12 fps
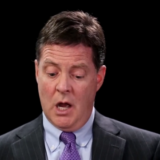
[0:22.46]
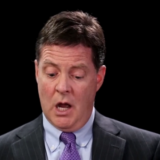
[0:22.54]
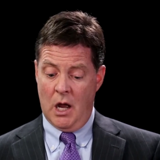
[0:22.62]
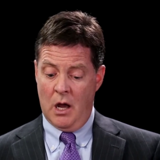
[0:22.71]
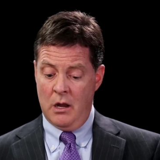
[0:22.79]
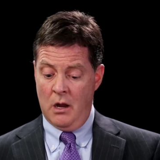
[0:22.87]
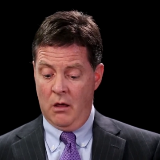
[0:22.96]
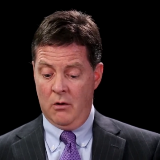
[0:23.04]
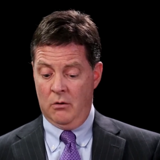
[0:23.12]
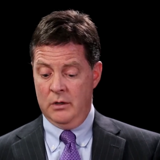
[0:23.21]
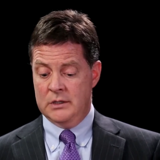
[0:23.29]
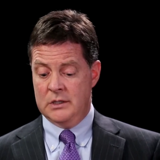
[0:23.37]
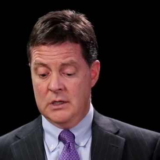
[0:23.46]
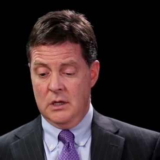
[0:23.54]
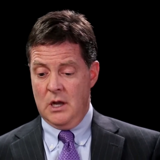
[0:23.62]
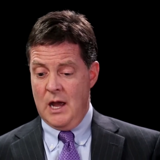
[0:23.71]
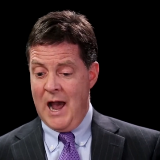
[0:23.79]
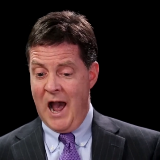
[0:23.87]
Uh, another is
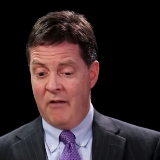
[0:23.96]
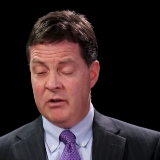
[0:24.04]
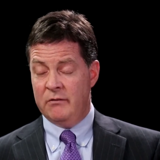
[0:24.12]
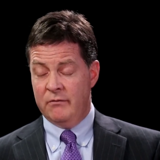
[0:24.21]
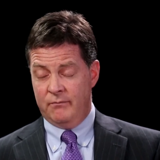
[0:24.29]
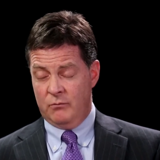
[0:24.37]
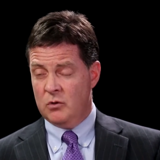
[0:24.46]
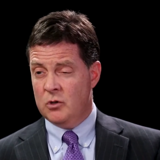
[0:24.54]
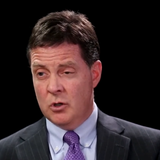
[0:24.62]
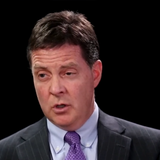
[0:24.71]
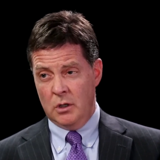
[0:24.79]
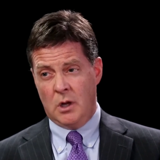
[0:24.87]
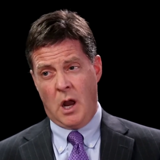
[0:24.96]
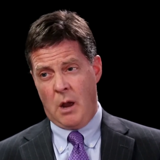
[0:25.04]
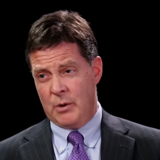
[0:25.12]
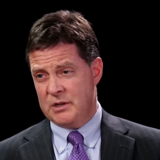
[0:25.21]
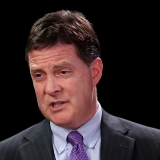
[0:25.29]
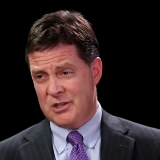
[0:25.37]
having good,
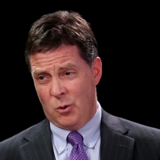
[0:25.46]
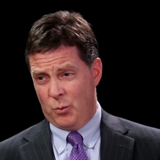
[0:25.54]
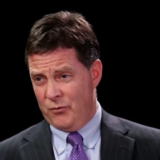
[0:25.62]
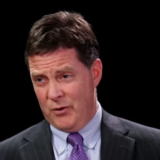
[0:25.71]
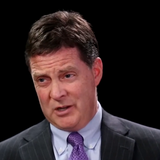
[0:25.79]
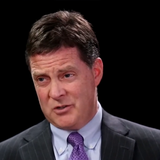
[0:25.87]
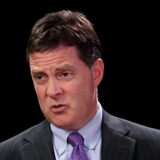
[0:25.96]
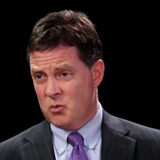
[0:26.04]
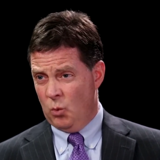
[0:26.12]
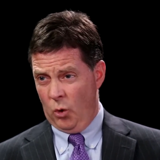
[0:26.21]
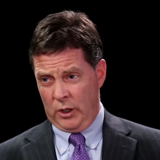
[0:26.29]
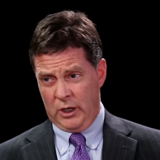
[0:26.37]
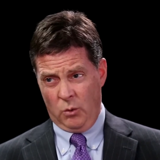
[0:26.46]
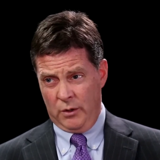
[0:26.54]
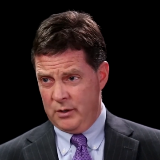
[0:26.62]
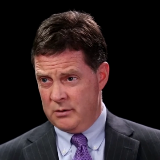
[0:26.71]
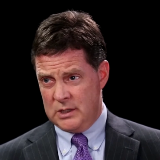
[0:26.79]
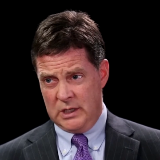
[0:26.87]
competent, skilled professionals working
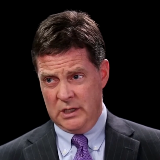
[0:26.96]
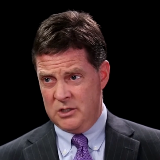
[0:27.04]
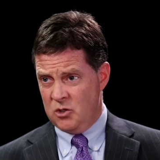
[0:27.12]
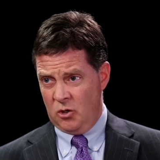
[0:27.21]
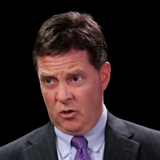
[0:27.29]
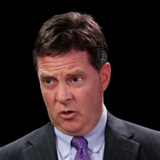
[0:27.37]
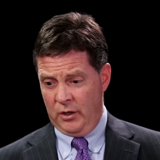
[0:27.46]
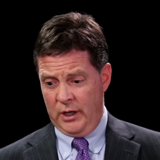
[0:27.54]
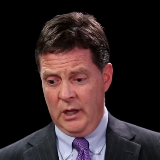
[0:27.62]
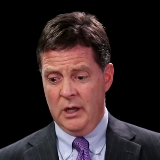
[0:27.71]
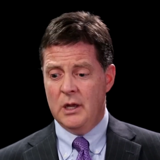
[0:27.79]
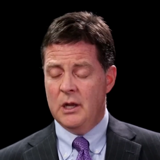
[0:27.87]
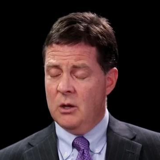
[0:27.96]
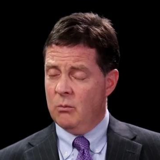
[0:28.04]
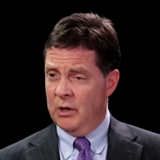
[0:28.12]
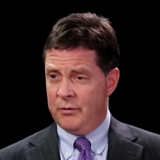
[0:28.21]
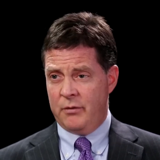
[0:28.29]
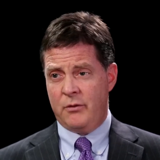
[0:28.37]
with those kids early.
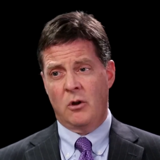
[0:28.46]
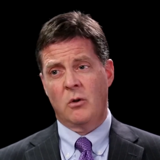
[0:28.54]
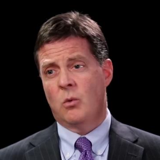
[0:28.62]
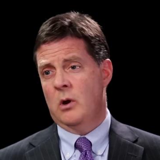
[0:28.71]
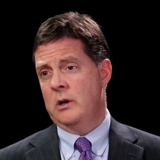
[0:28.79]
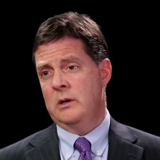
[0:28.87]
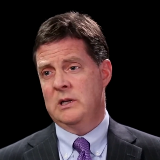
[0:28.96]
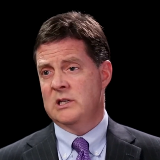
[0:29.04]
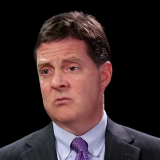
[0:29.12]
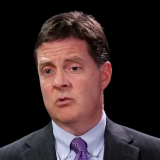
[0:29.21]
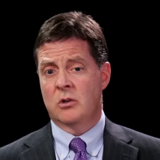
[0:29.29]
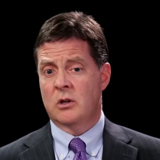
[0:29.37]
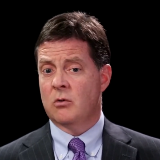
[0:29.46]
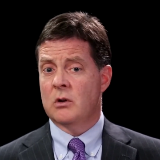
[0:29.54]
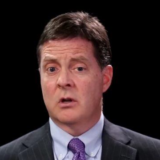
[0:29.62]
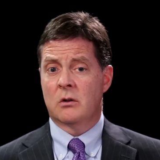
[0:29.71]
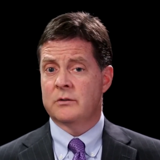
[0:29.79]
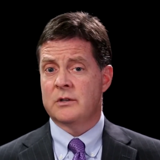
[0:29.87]
But the third one is really
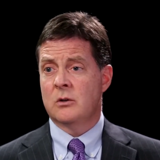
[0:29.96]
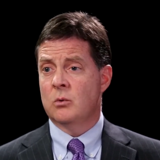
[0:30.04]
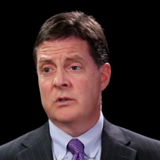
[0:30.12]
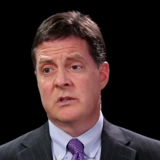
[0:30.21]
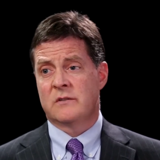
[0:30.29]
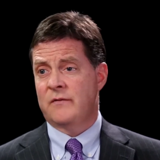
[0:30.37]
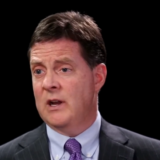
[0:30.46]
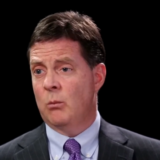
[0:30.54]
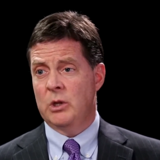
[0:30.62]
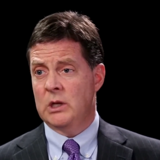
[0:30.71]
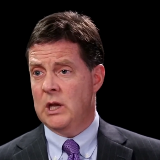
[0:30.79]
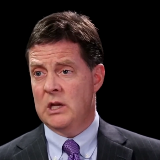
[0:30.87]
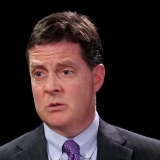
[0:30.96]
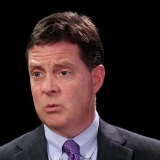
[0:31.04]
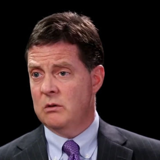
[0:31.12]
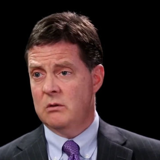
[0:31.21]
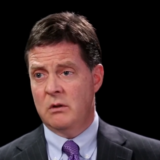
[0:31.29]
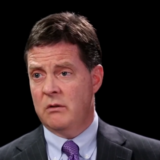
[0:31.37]
critical too, which is family
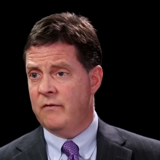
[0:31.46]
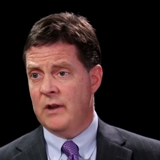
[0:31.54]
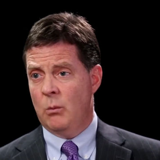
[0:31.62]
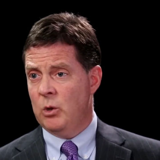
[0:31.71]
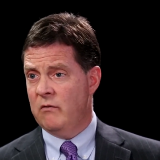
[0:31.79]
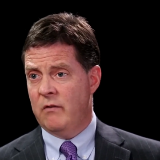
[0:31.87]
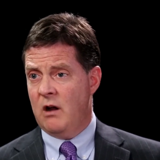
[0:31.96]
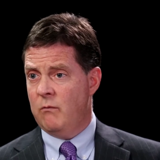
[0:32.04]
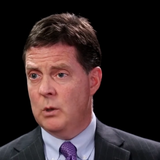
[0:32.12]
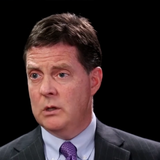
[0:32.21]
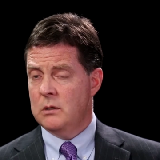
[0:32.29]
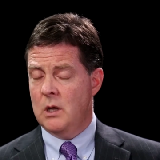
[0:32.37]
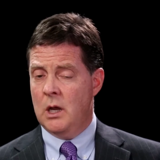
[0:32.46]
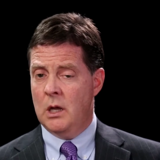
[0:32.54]
engagement and family involvement.